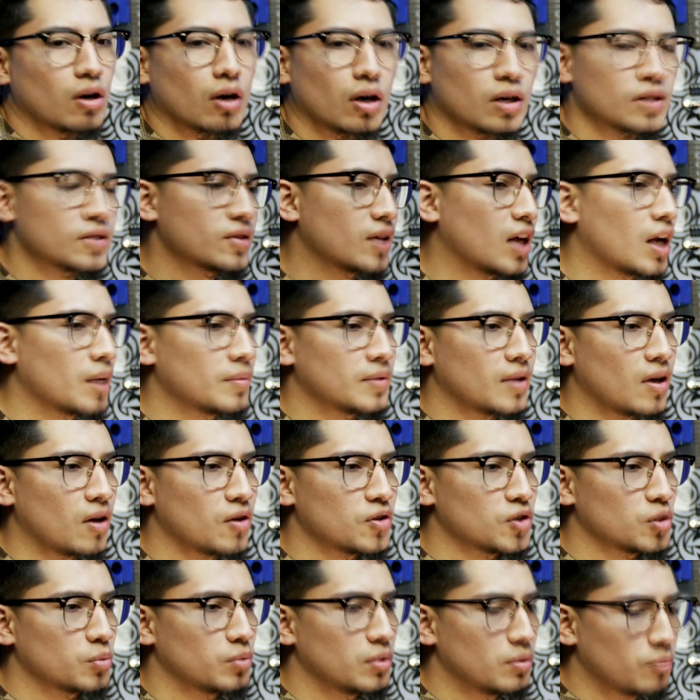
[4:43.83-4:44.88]
hard time
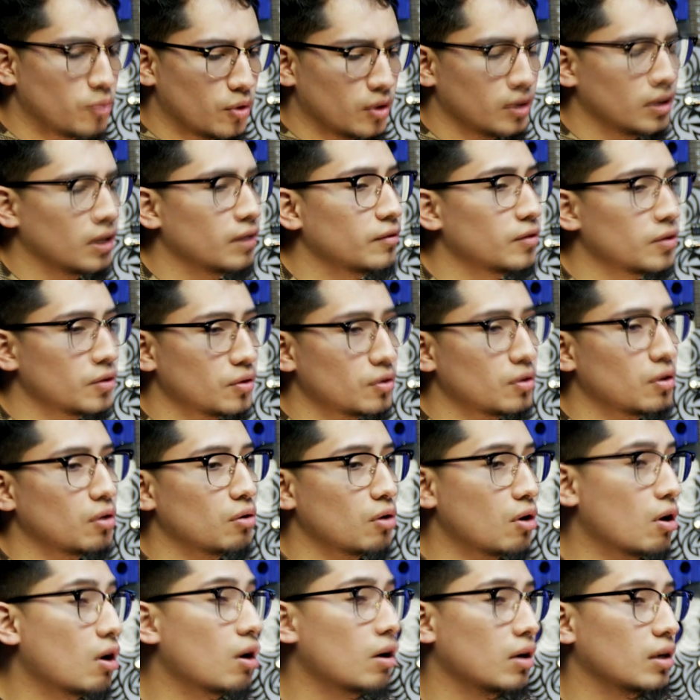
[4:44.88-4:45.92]
now, so people are living
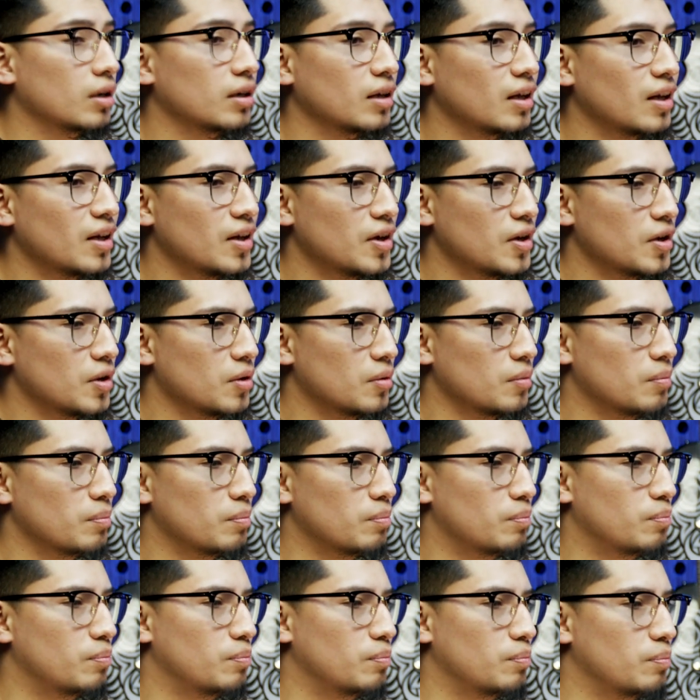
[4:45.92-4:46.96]
hard.
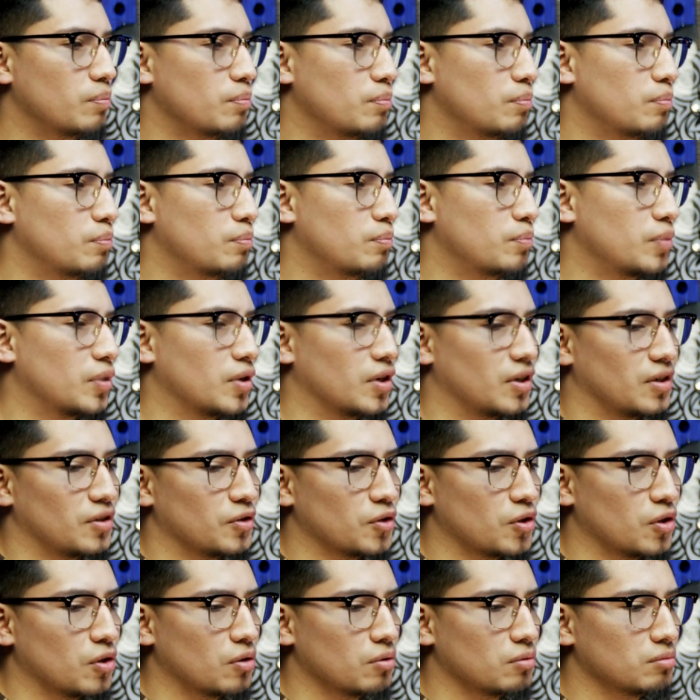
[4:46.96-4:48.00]
But
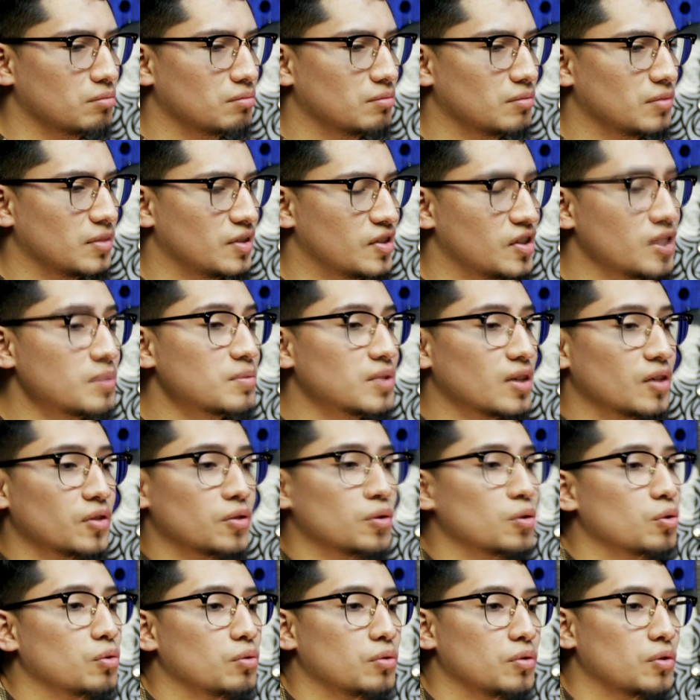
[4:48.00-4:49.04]
it seems like
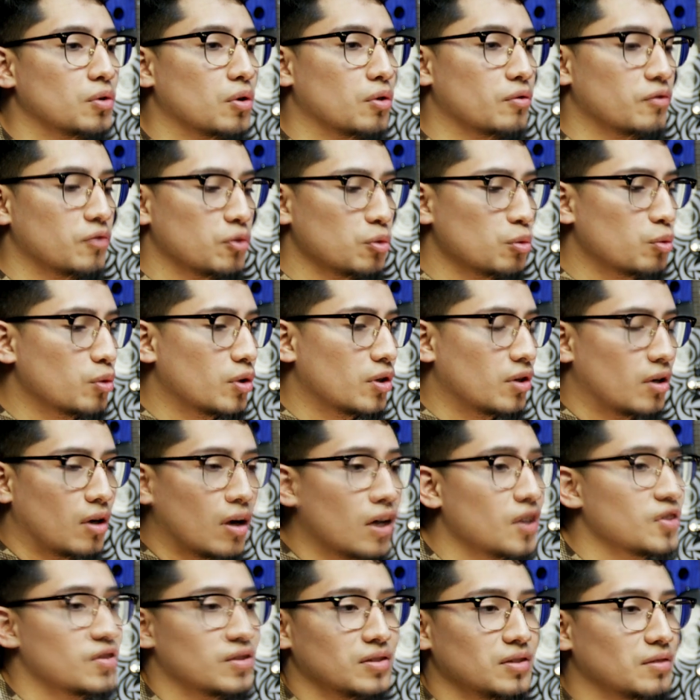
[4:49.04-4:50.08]
you were a
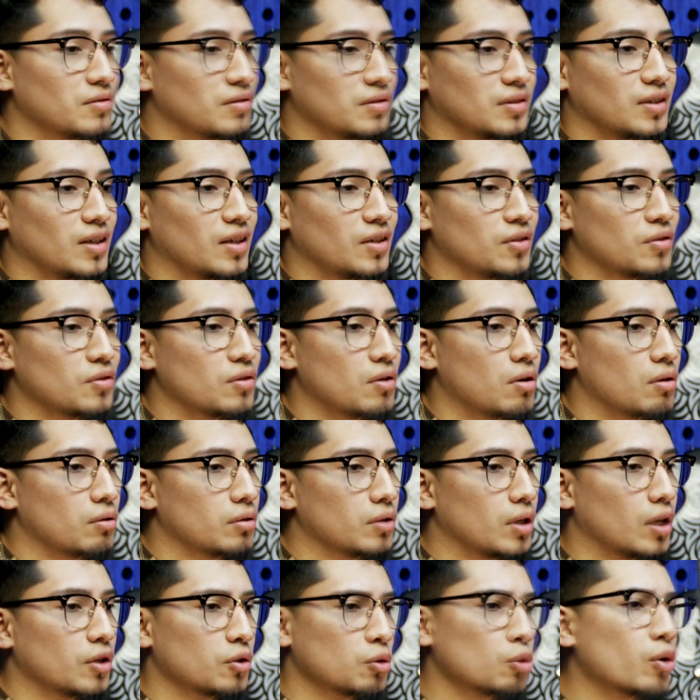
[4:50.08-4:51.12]
hustler, like
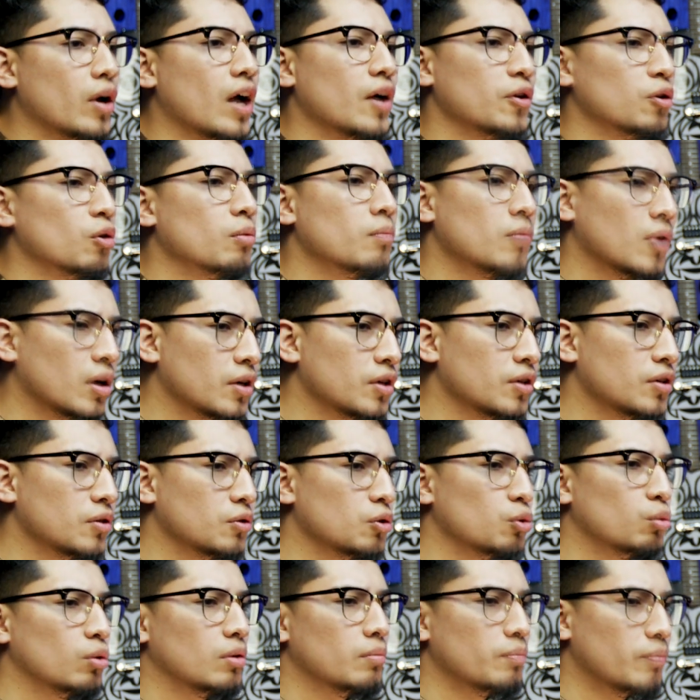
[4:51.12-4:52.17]
like you had your money,
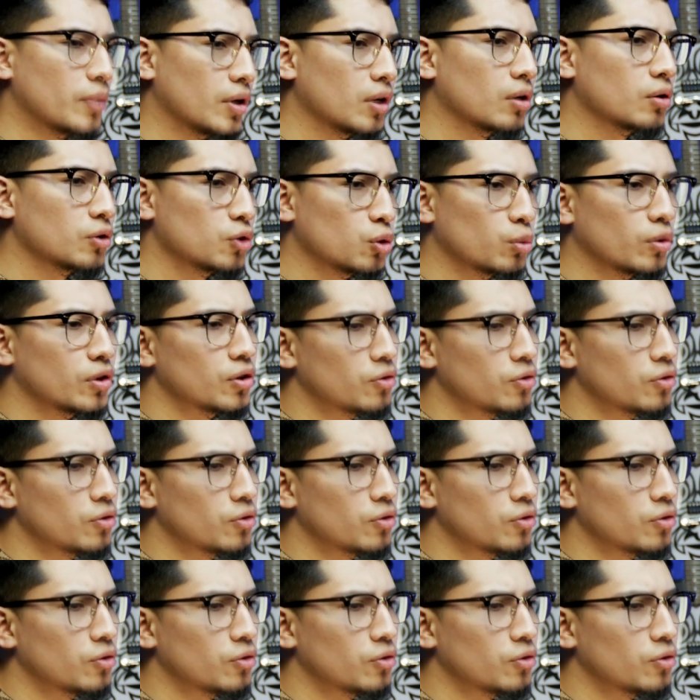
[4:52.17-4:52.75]
you were built, you were